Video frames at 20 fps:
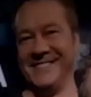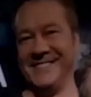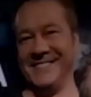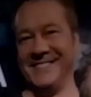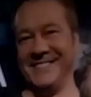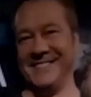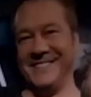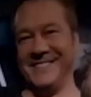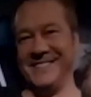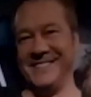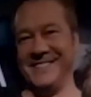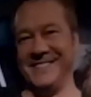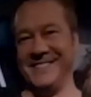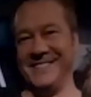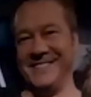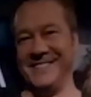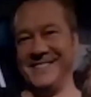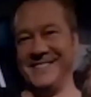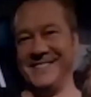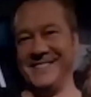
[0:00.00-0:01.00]

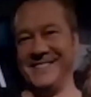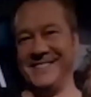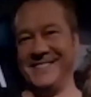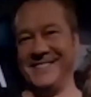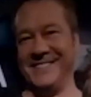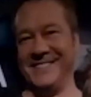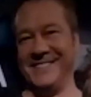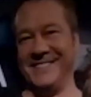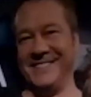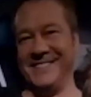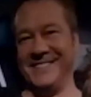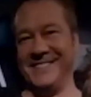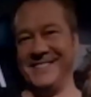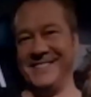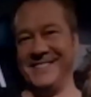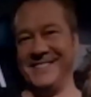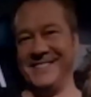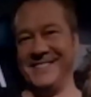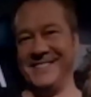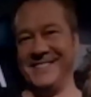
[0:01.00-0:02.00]

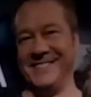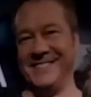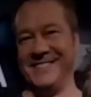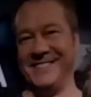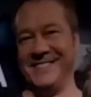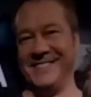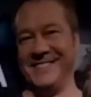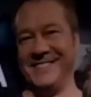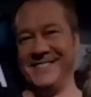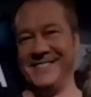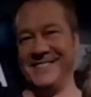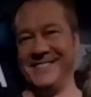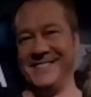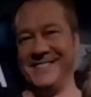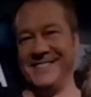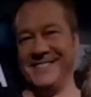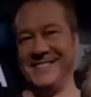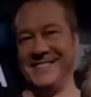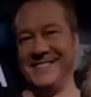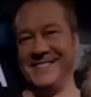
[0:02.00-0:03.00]

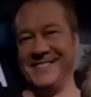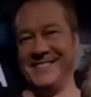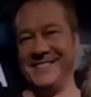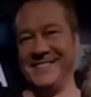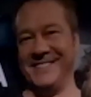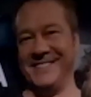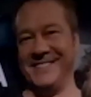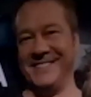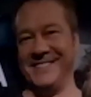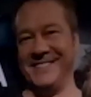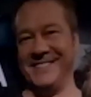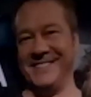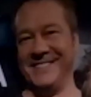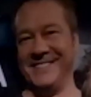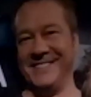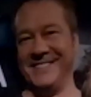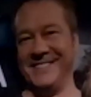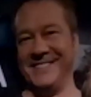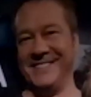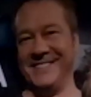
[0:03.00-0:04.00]

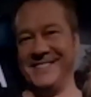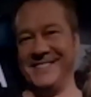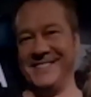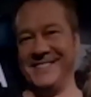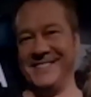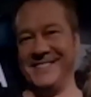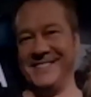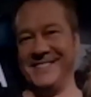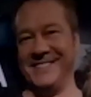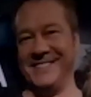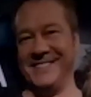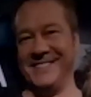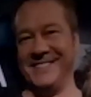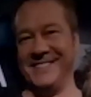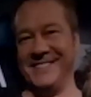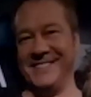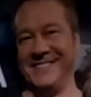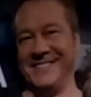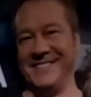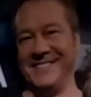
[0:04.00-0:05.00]

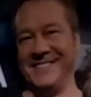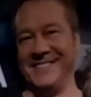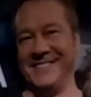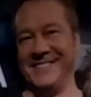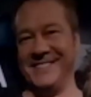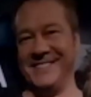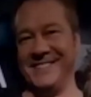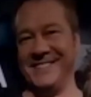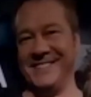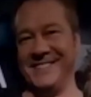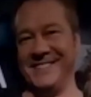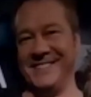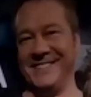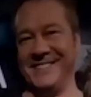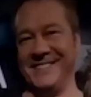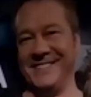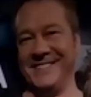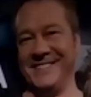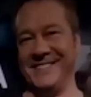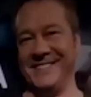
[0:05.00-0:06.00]

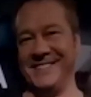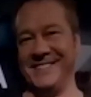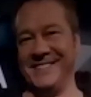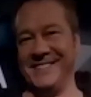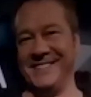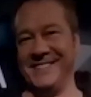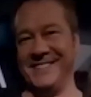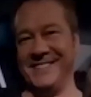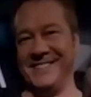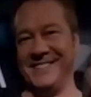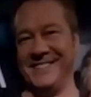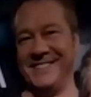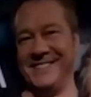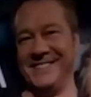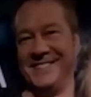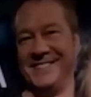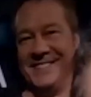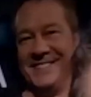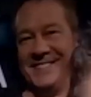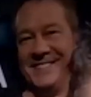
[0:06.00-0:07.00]

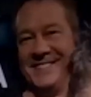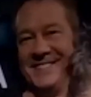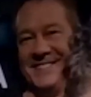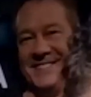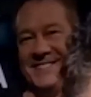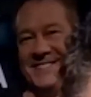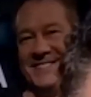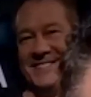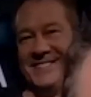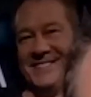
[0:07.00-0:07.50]
The person shown says nothing.